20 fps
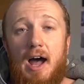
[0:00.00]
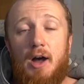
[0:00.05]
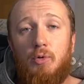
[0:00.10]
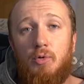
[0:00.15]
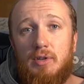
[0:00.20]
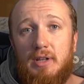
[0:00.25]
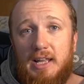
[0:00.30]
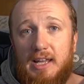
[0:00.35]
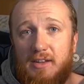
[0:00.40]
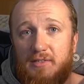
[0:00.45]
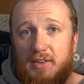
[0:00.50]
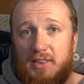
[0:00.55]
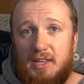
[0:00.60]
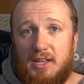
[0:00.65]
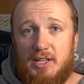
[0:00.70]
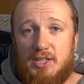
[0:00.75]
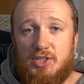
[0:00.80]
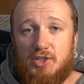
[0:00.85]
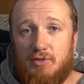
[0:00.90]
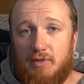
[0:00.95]
I will leave in
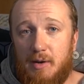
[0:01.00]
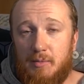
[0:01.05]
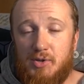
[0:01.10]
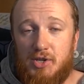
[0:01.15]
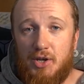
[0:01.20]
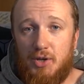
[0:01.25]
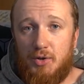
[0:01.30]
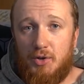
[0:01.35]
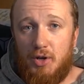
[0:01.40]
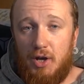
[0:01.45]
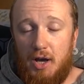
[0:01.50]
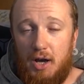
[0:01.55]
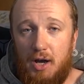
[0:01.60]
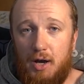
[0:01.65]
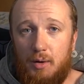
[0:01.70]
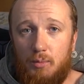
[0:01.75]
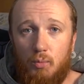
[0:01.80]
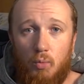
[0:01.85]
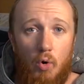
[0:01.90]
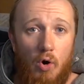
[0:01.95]
the description
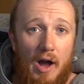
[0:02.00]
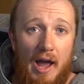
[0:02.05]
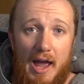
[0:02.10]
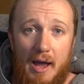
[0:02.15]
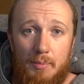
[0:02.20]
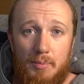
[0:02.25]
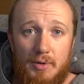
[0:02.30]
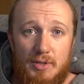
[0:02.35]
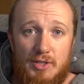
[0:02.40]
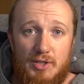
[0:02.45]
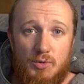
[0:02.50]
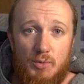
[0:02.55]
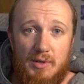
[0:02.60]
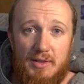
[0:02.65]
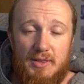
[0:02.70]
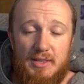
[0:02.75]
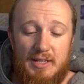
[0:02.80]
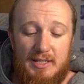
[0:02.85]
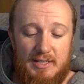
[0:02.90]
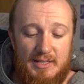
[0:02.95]
um, what happens
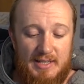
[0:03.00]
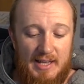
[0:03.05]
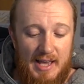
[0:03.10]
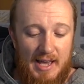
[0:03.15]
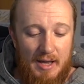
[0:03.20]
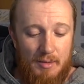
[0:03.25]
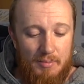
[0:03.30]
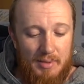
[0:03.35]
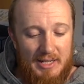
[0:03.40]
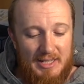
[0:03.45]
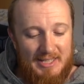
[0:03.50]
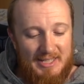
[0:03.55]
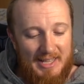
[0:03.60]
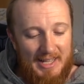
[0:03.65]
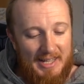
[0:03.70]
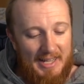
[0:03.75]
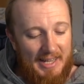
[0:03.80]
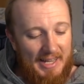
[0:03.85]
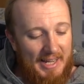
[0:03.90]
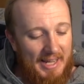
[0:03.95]
with this tear, but it's
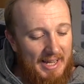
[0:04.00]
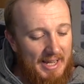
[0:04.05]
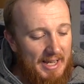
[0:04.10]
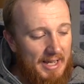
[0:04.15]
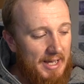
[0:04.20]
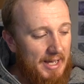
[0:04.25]
like,